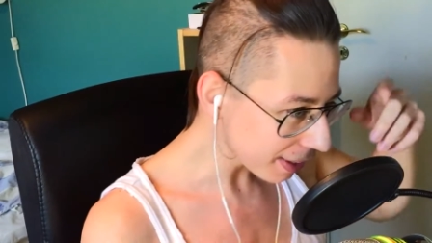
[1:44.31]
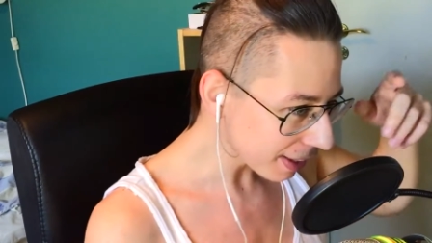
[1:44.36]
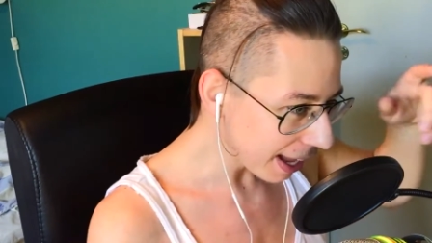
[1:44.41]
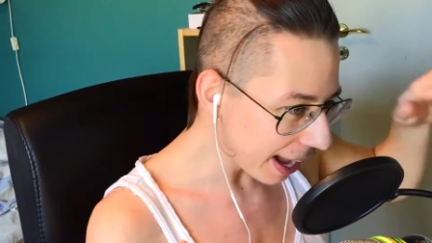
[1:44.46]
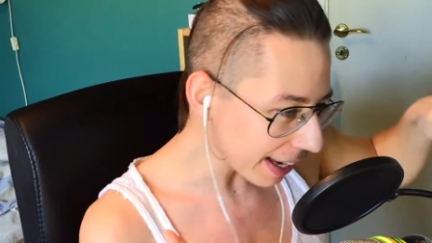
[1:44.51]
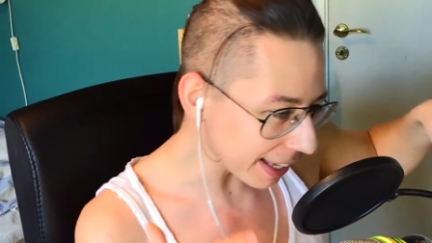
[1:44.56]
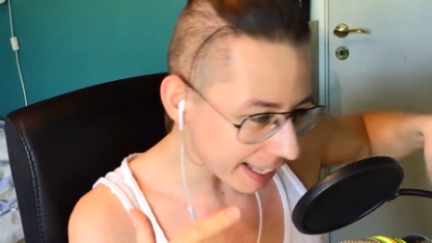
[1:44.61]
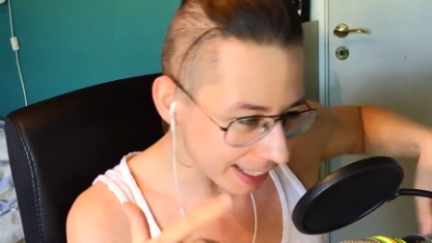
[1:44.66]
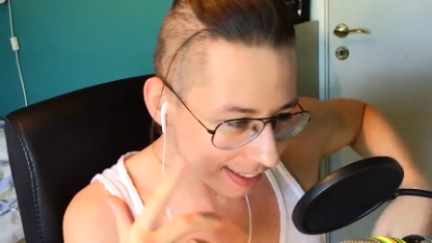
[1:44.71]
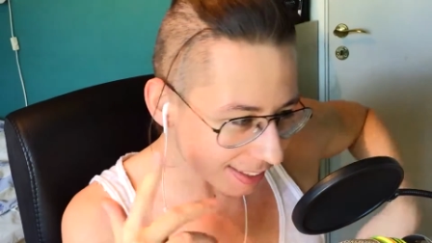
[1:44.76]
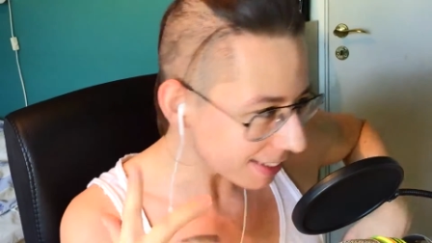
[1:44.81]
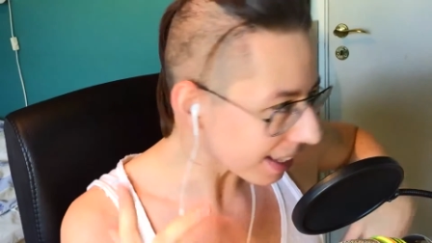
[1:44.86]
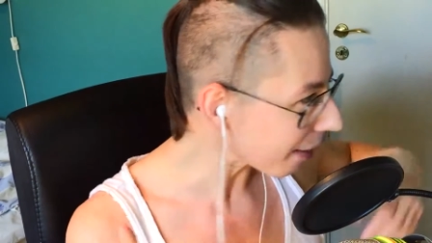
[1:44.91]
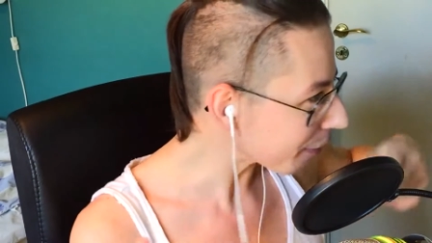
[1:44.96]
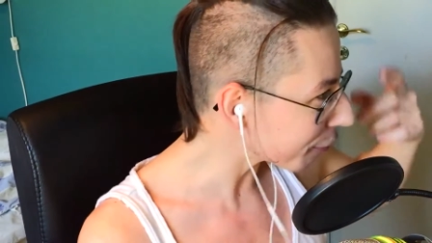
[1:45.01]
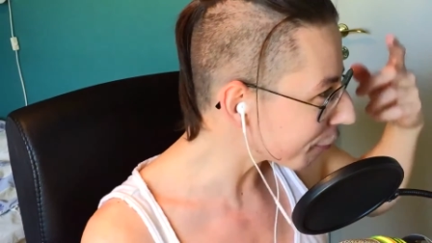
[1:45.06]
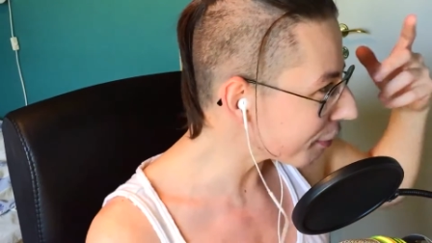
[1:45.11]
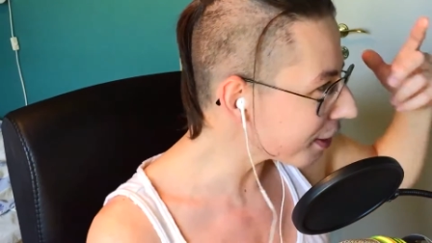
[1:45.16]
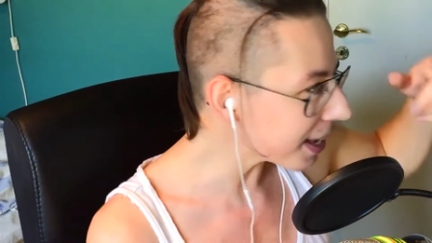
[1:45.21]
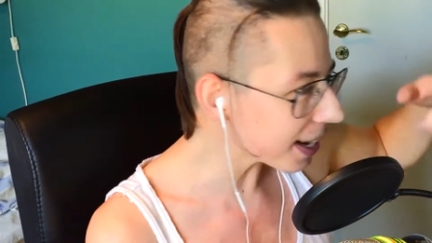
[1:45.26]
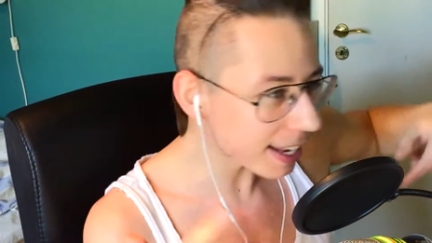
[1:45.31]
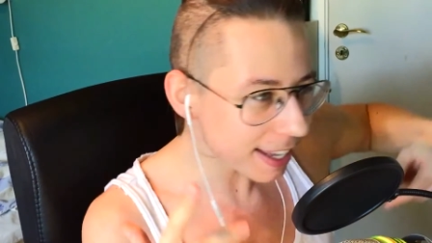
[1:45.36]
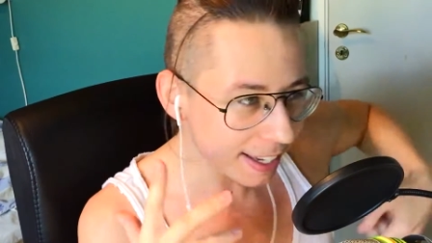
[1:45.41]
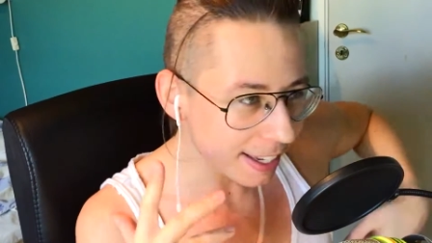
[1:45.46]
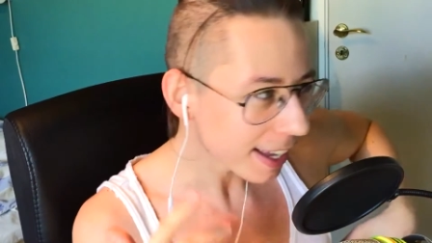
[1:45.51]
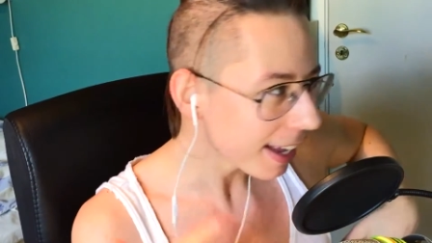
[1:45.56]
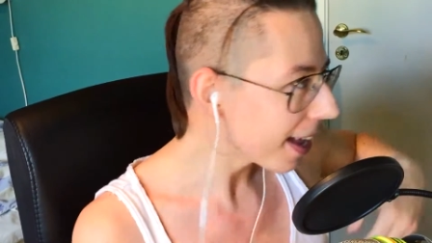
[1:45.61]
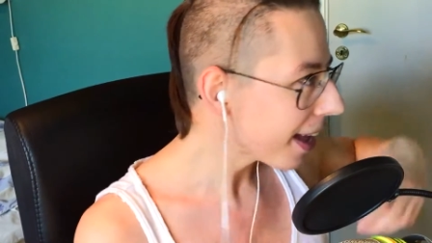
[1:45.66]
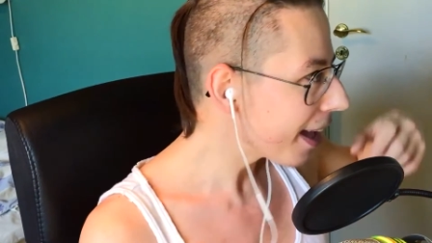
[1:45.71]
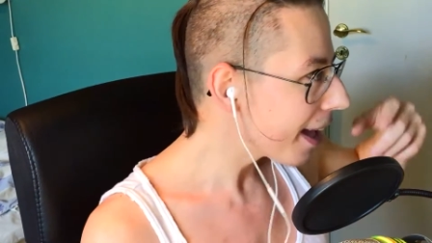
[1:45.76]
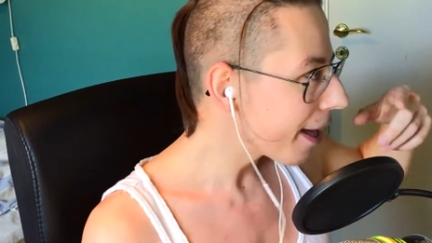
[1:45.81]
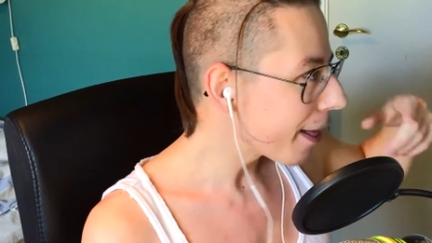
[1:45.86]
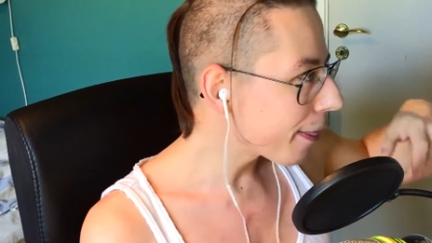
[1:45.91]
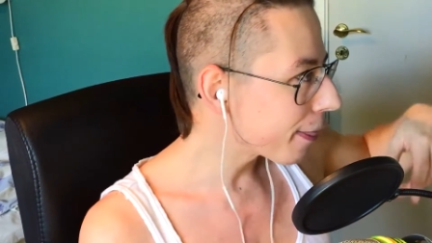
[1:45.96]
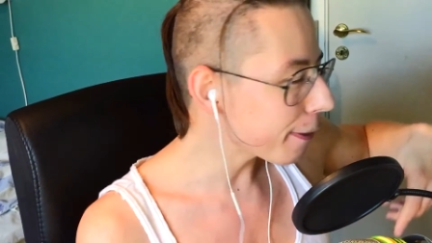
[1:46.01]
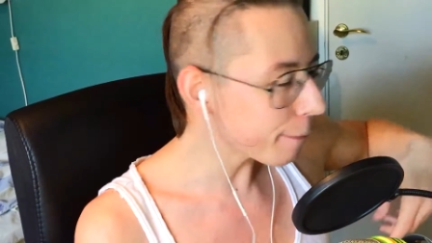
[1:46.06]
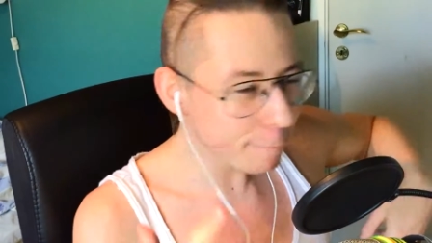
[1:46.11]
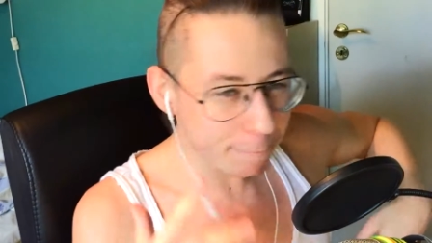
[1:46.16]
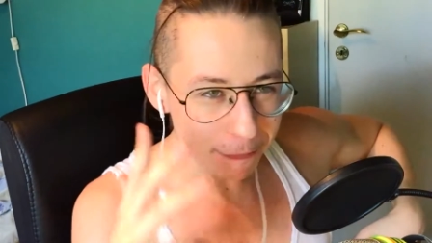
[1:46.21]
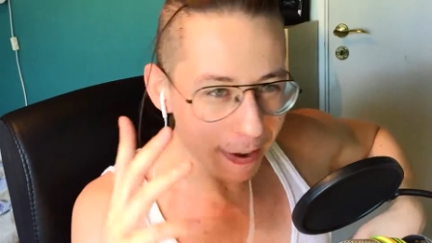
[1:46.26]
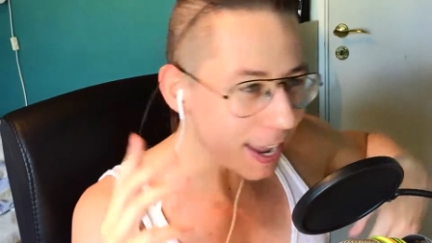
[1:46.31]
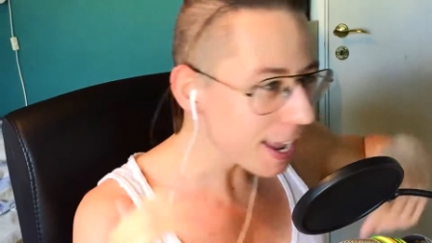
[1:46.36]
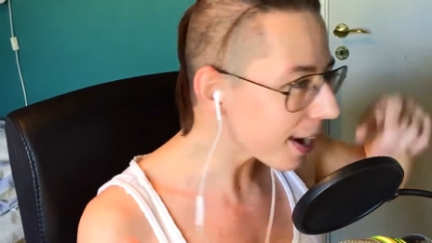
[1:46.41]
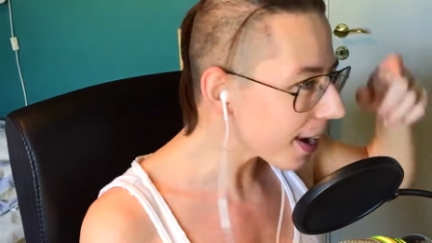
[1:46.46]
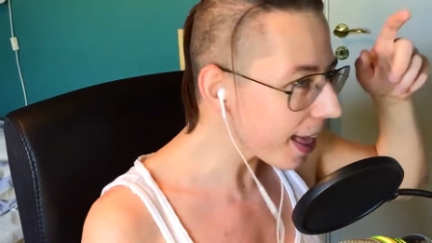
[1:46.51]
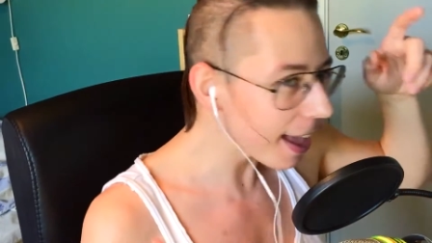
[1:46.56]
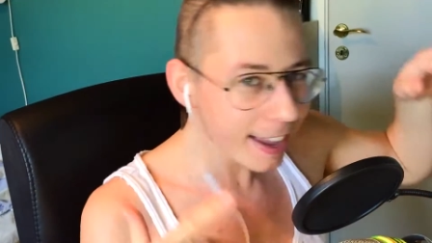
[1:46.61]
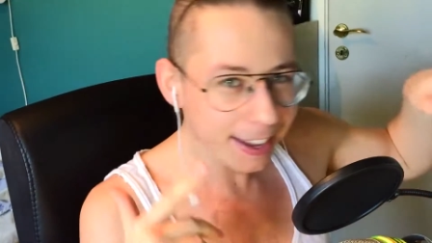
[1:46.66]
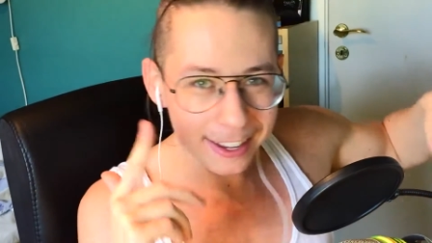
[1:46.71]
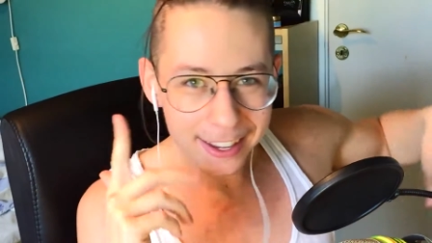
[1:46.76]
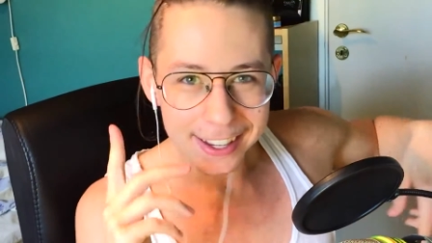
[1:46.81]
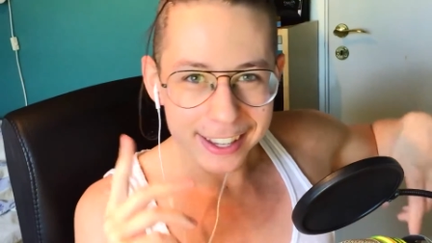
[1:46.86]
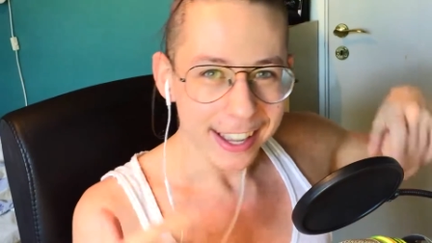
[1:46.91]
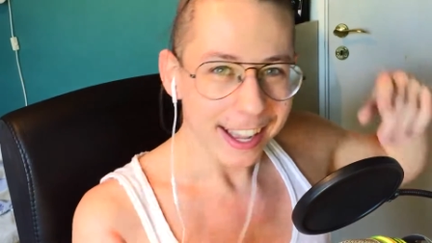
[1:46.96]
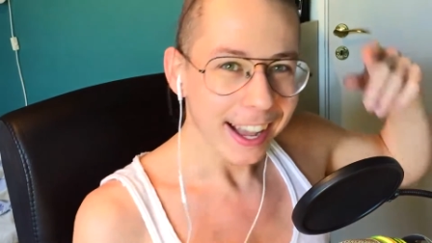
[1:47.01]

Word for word: I can't stop feeling the feeling